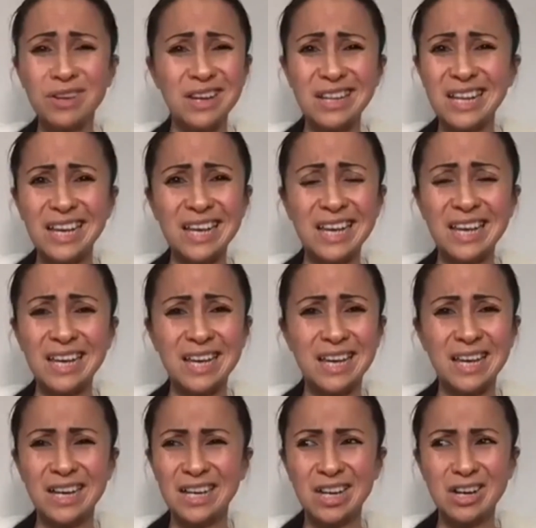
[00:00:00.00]
really
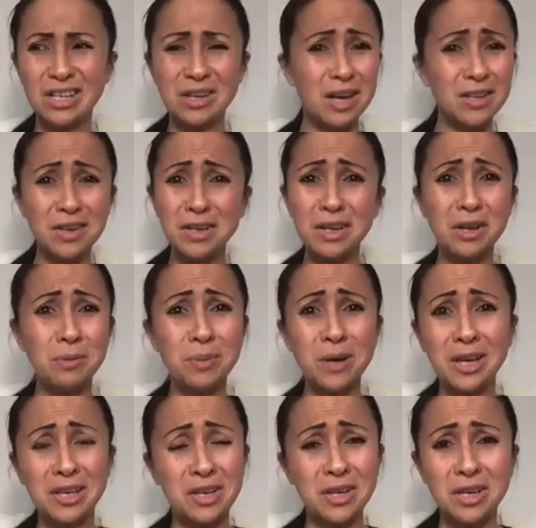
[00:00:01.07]
kind of, I don't know
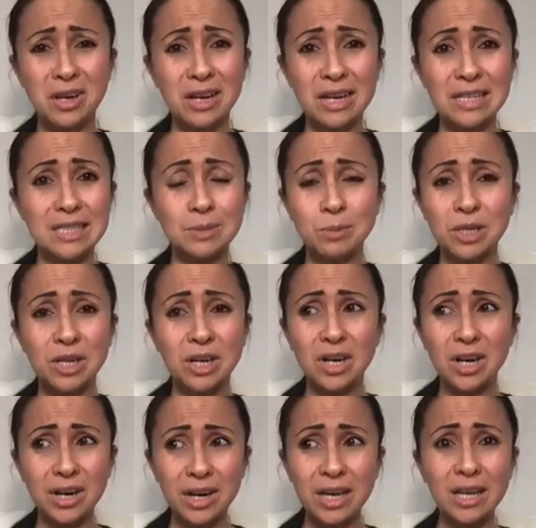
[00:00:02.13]
about you guys, but
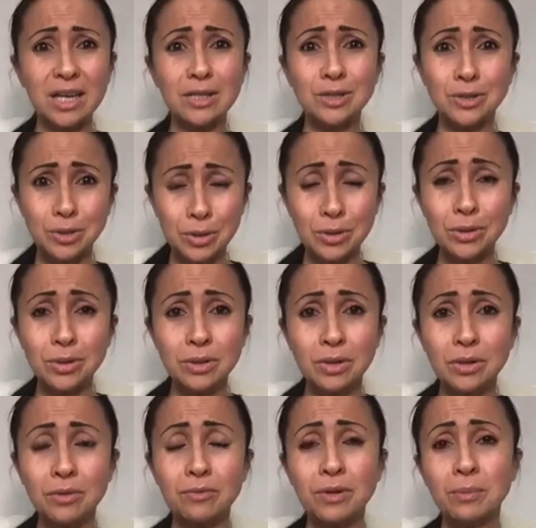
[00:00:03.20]
I do
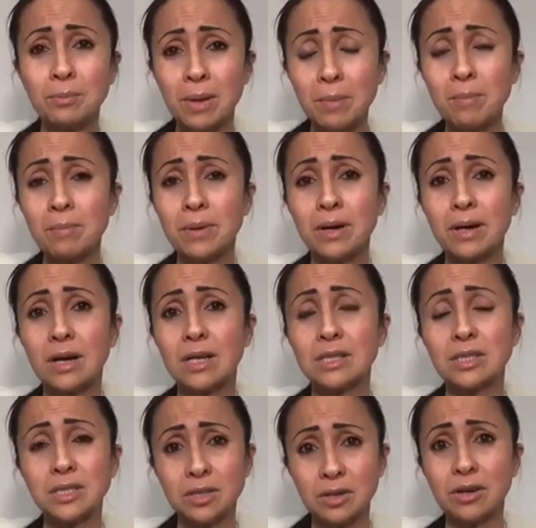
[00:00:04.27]
not remember a
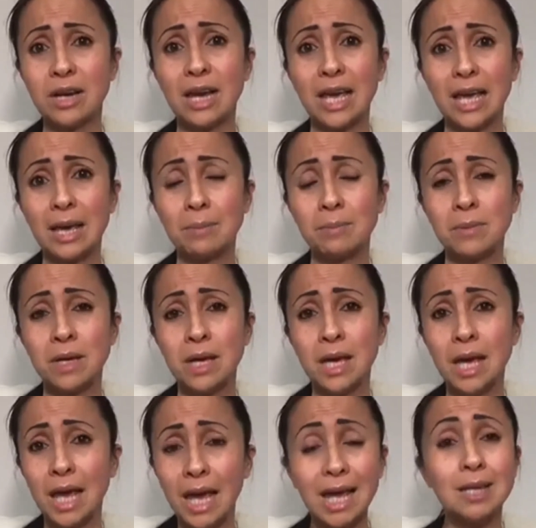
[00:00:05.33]
time
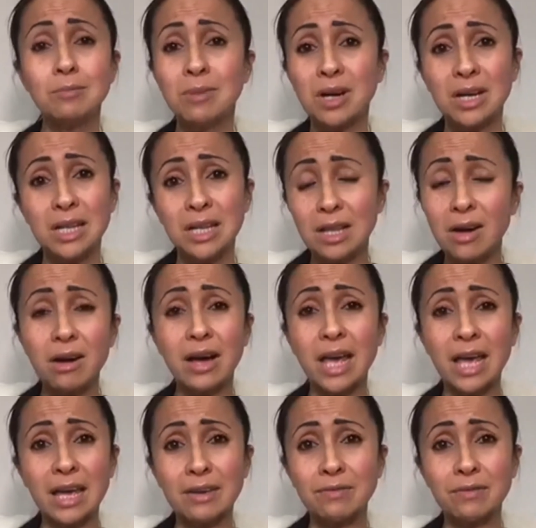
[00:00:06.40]
in my
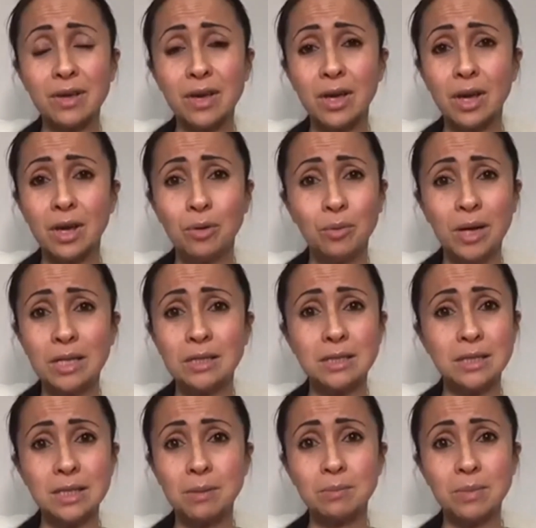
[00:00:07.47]
life when
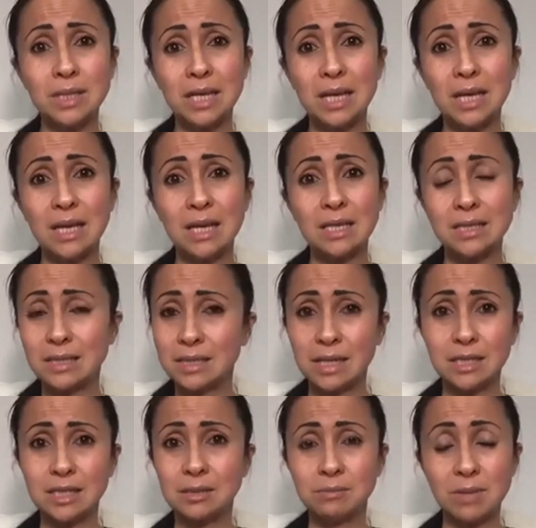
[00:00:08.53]
somebody
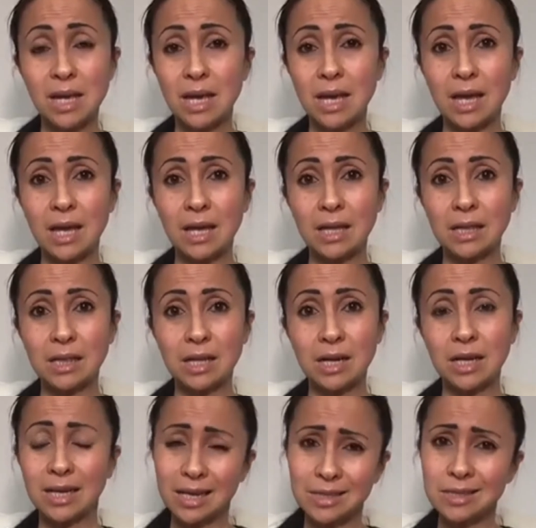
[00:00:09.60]
said to me
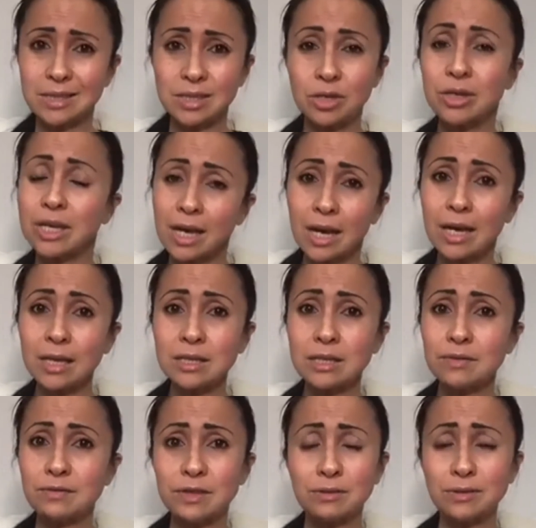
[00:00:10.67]
like it's okay to
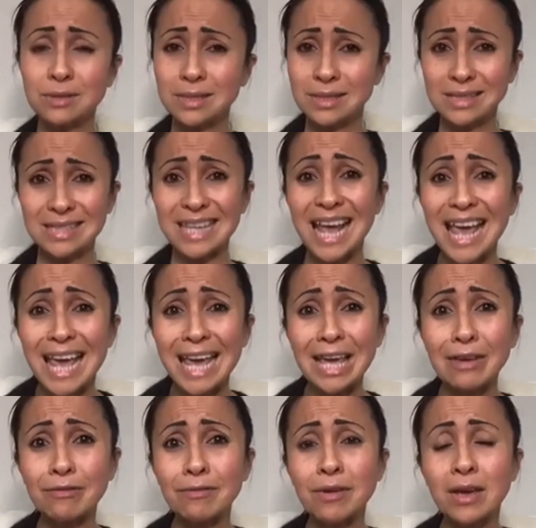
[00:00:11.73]
feel
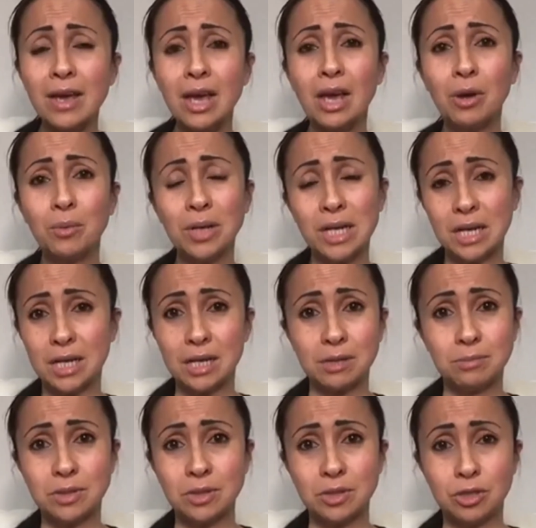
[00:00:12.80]
safe when it
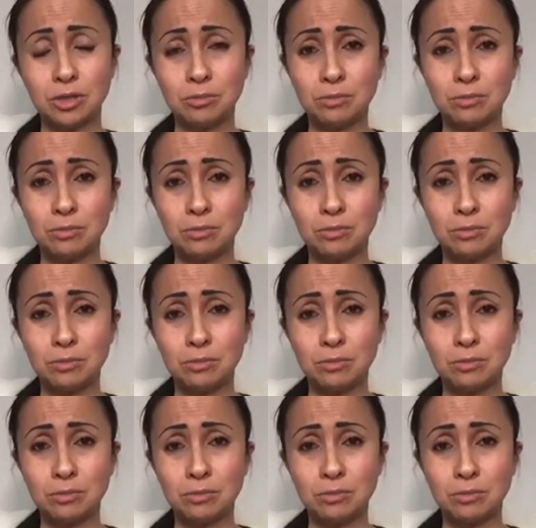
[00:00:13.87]
comes to